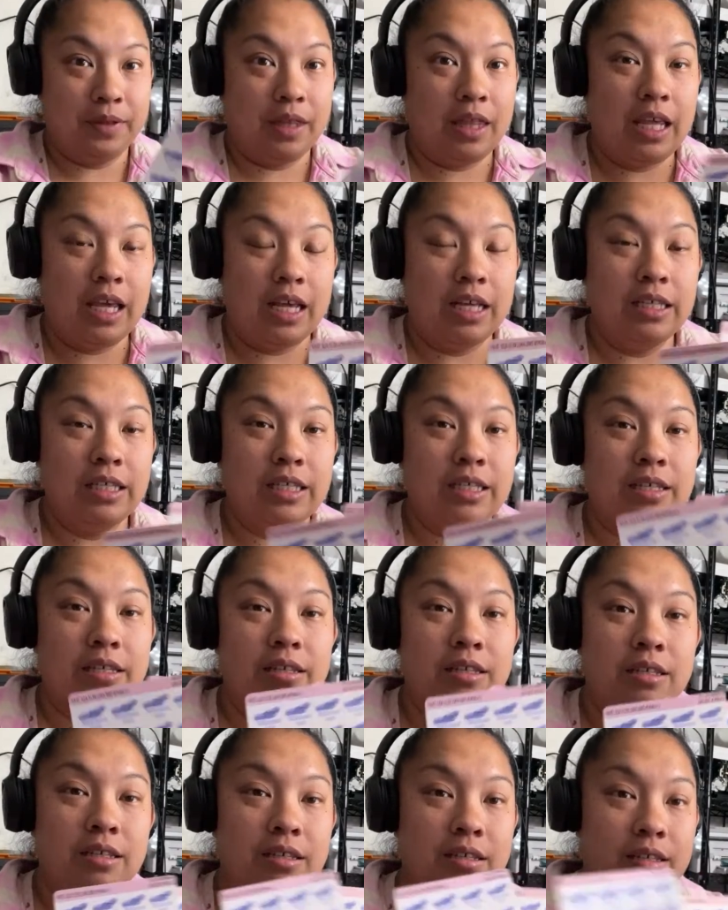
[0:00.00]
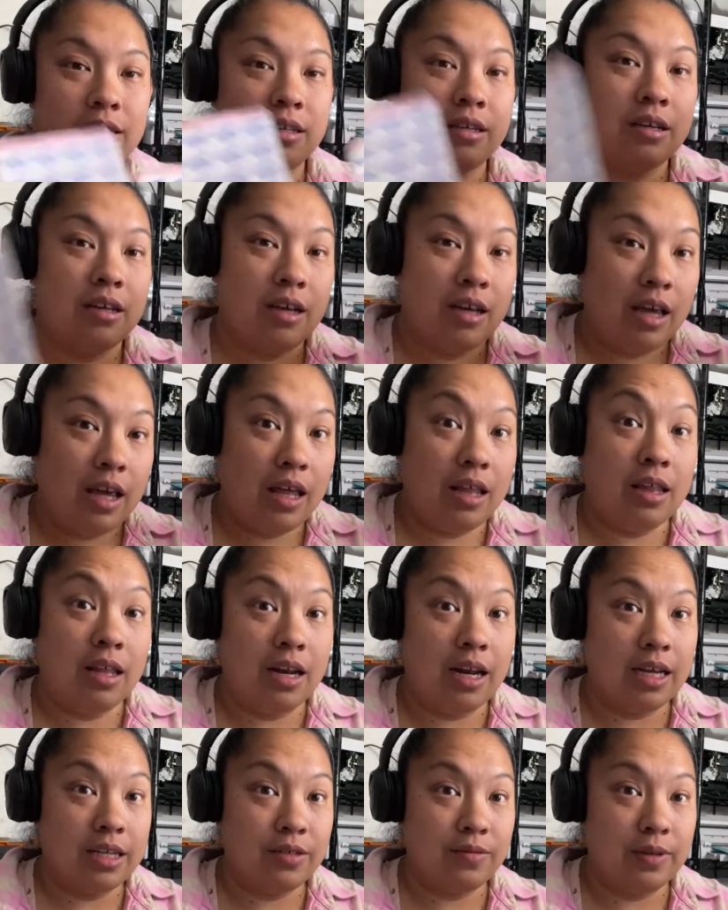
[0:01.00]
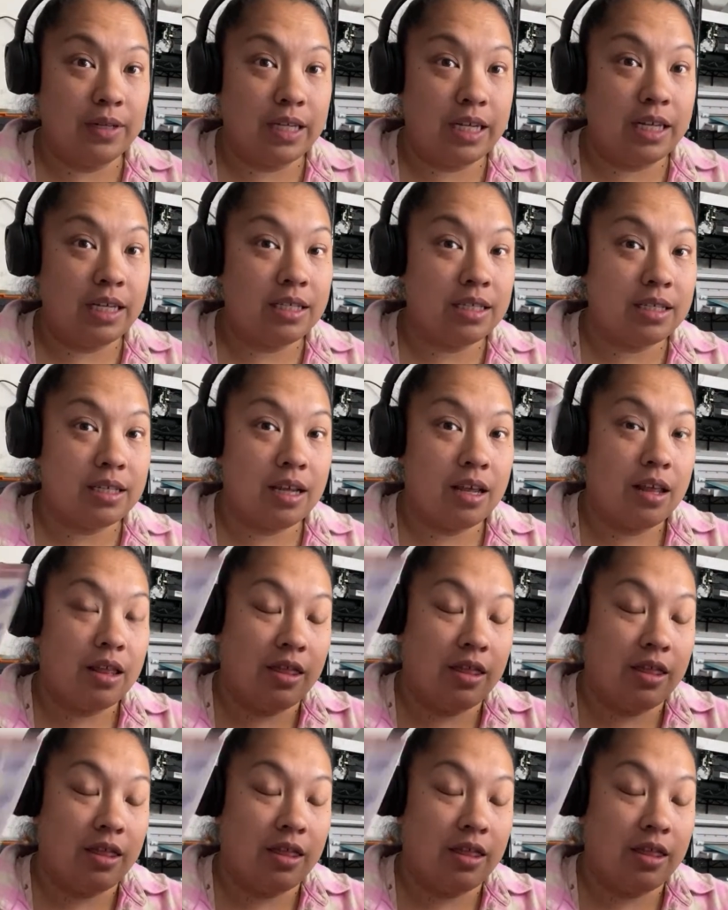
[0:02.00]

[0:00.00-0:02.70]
These in the next release,